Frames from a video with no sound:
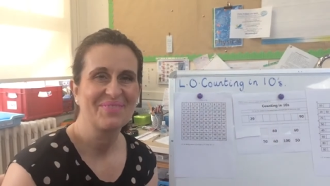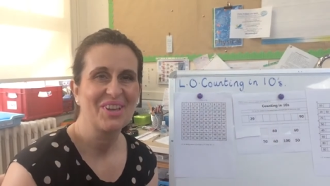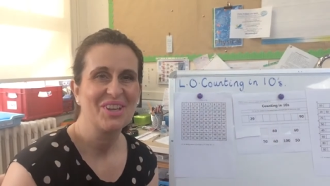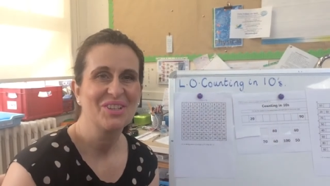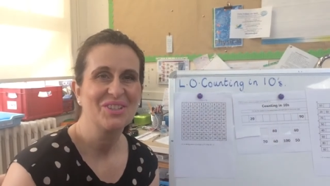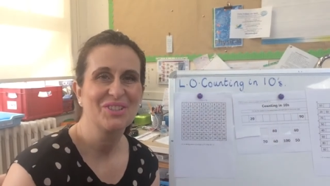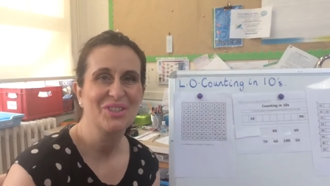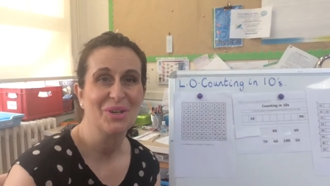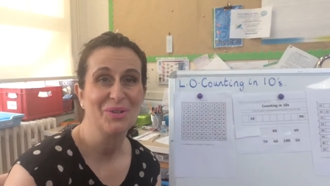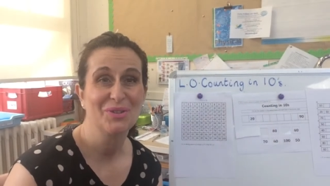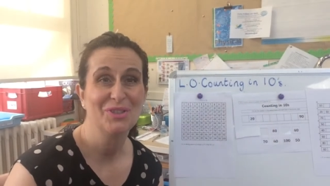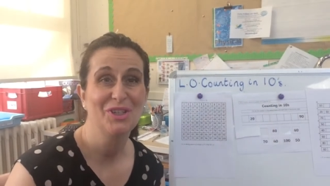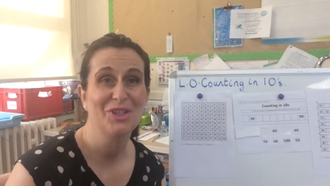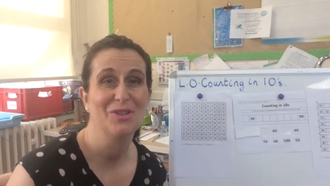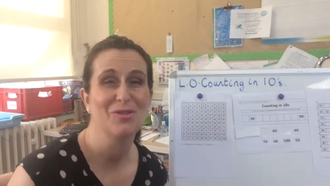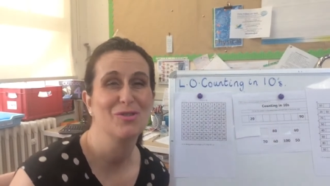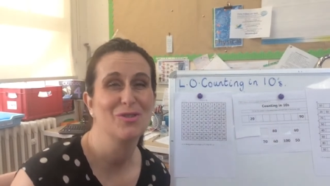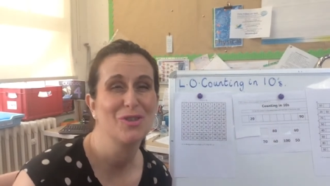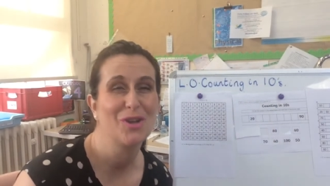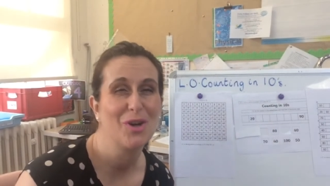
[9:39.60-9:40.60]
So
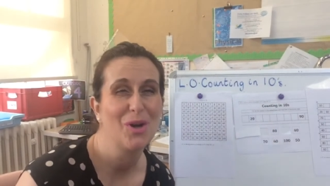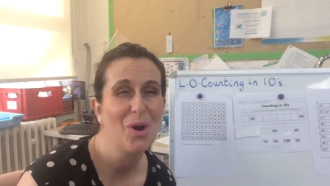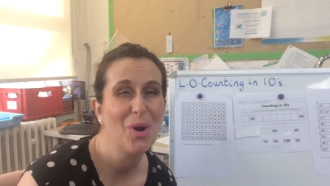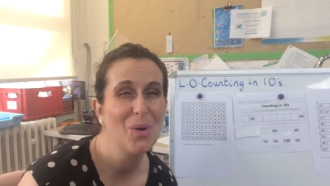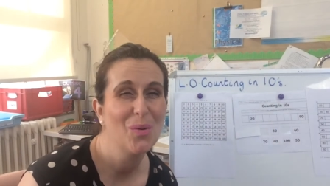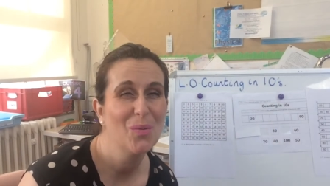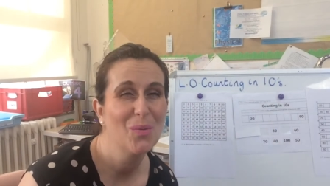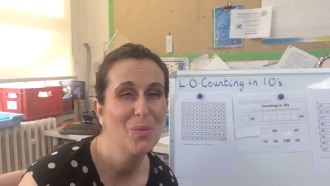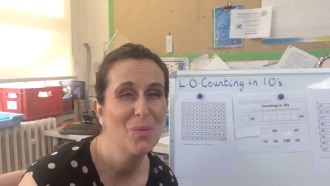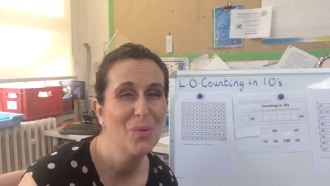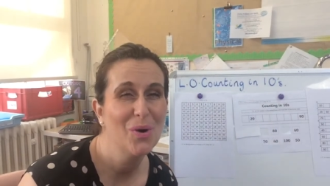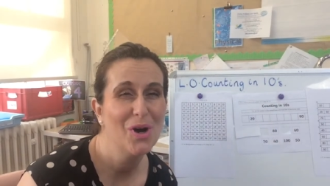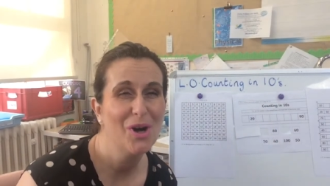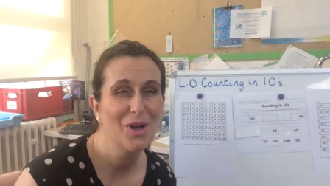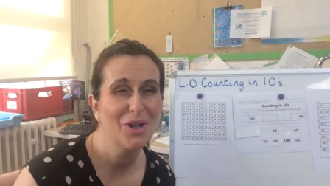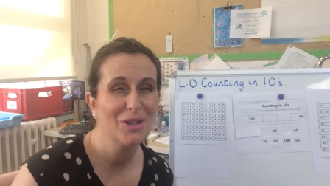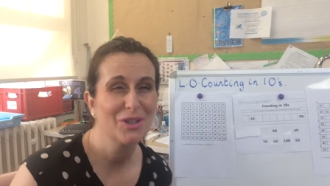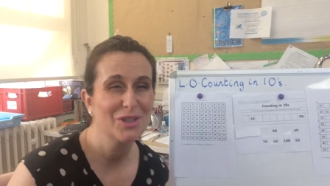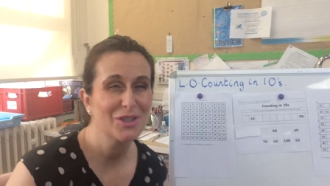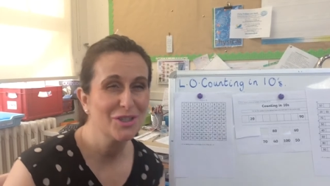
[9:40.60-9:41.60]
children,
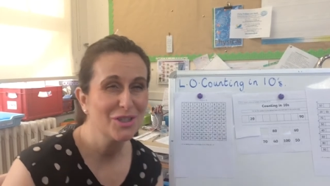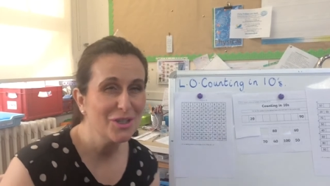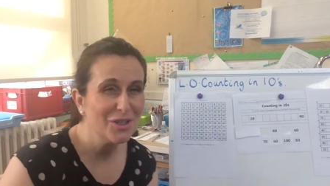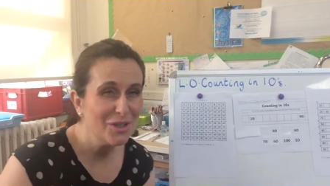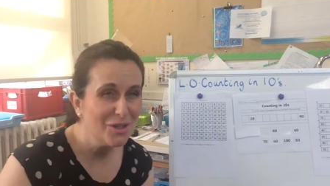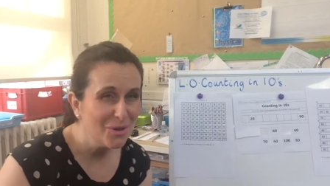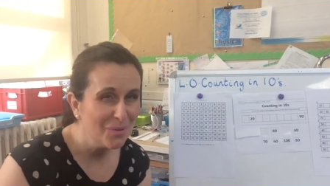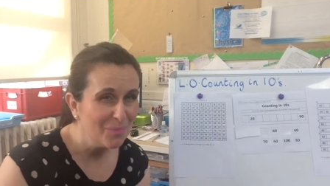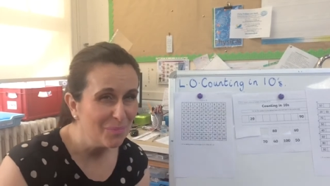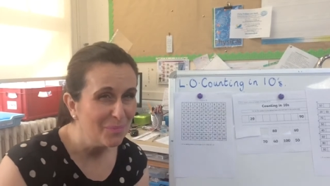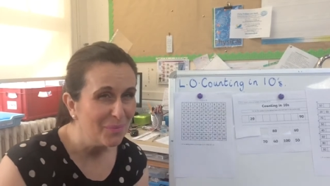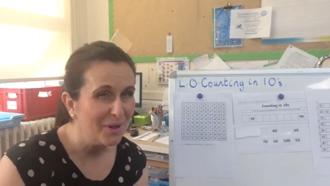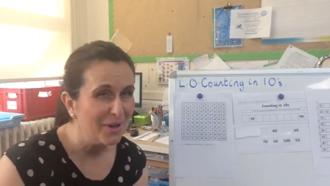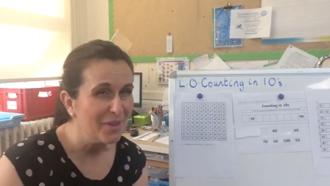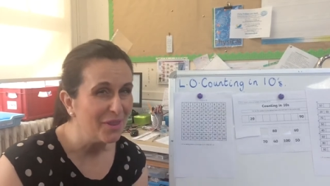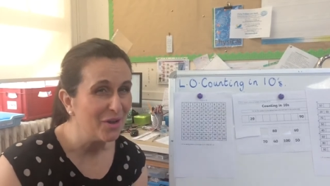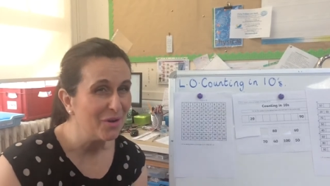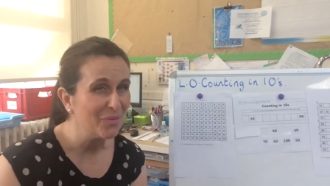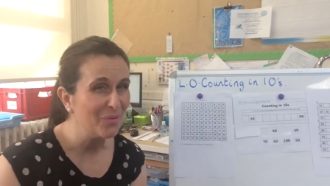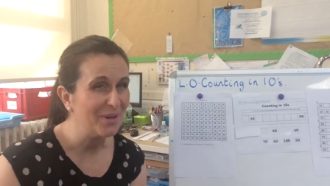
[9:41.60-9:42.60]
what's the number
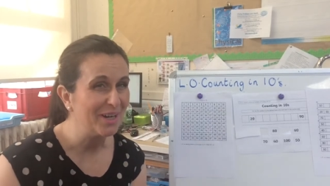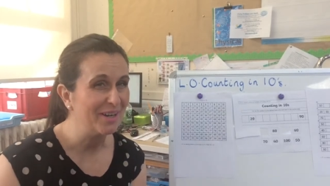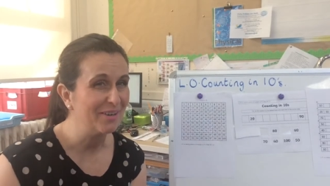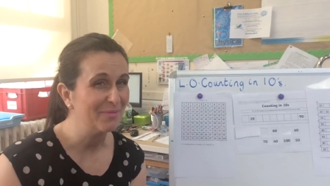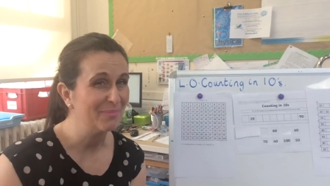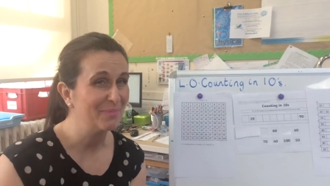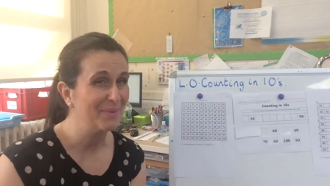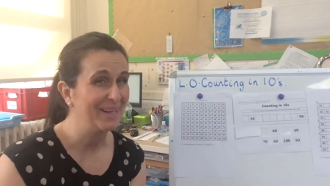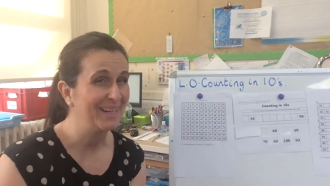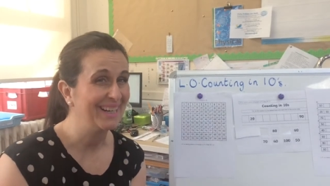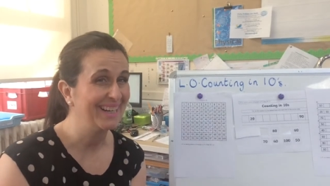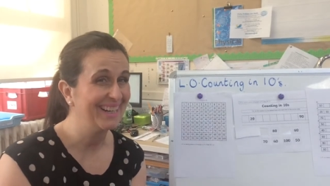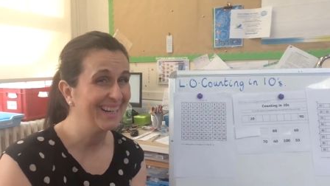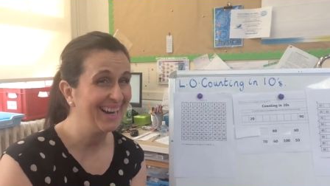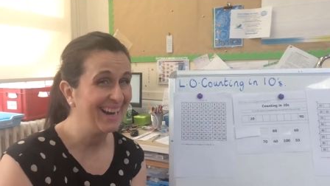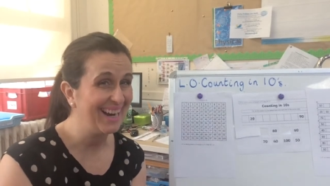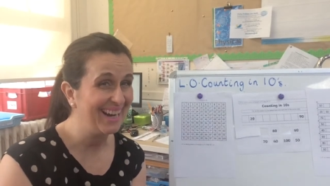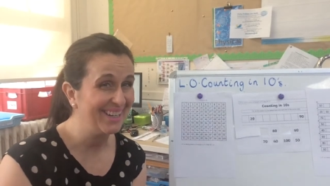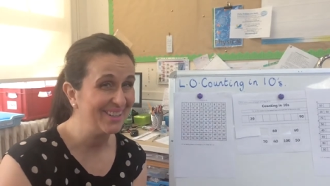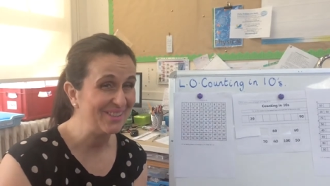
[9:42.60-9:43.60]
that we have been
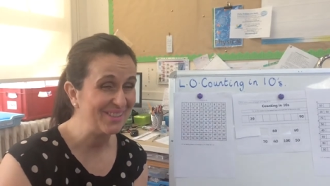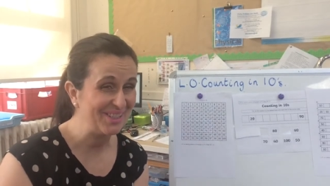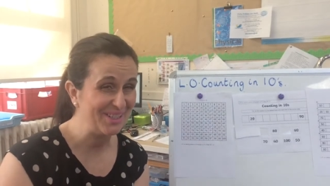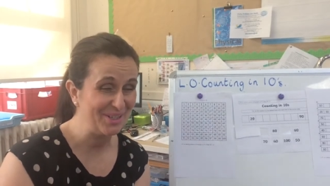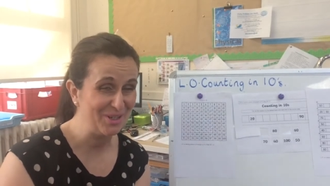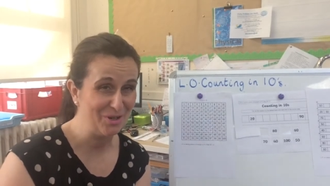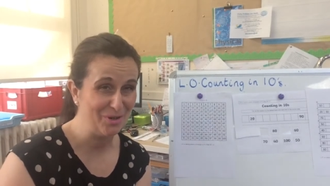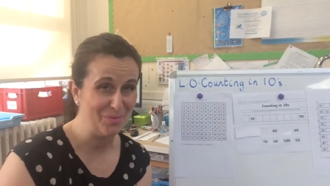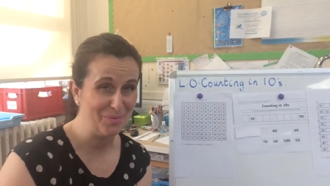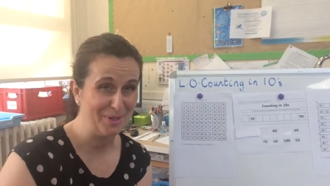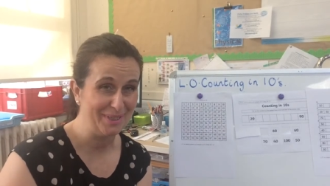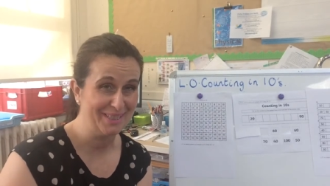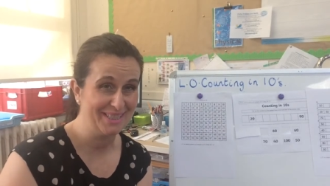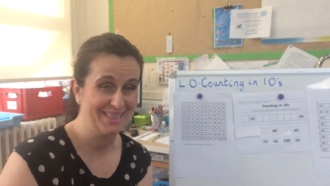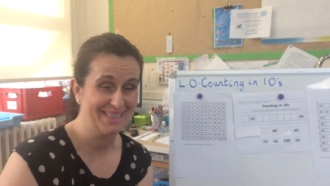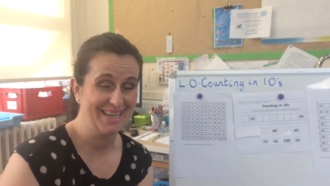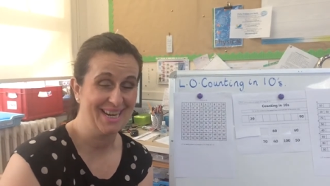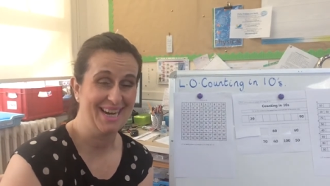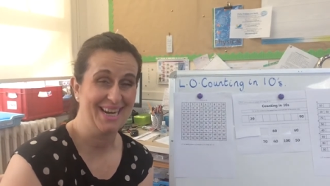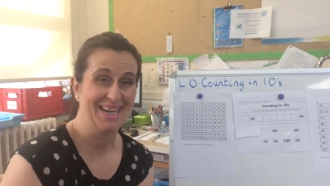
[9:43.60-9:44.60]
counting up in
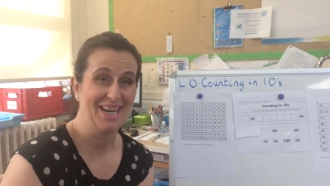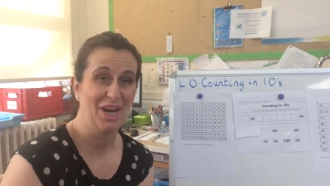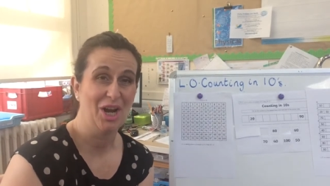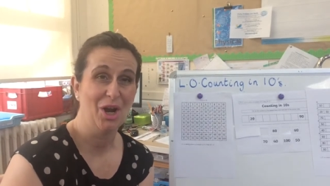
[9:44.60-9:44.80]
today?